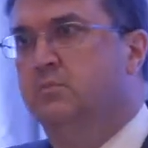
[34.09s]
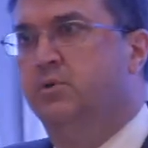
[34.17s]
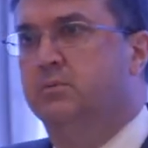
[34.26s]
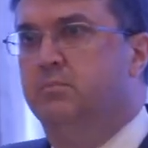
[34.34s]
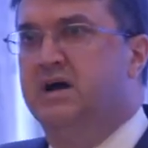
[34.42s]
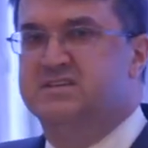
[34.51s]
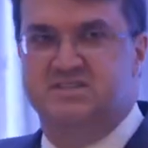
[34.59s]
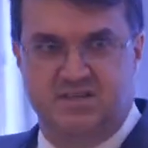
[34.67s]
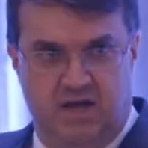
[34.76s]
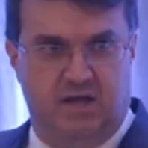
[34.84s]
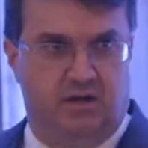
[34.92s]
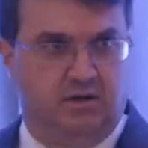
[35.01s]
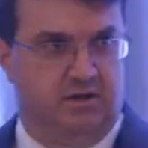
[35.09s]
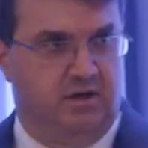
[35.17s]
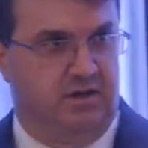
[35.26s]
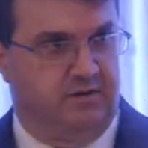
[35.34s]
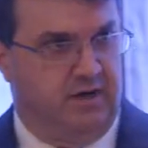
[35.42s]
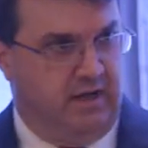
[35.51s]
But my son, on the
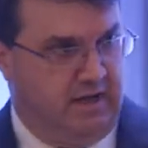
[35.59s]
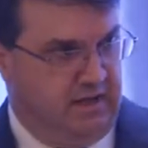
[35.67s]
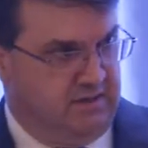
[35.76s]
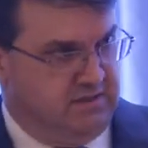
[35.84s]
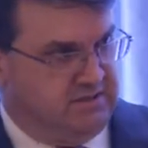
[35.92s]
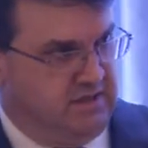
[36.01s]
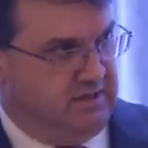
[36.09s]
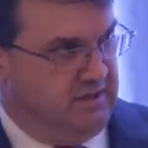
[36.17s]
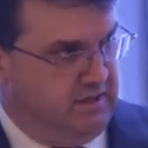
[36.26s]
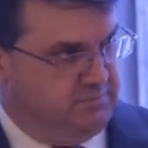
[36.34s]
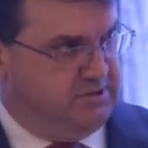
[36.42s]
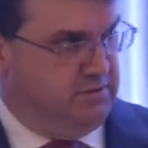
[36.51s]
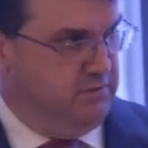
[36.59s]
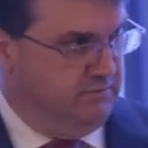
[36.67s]
other hand, is at Clemson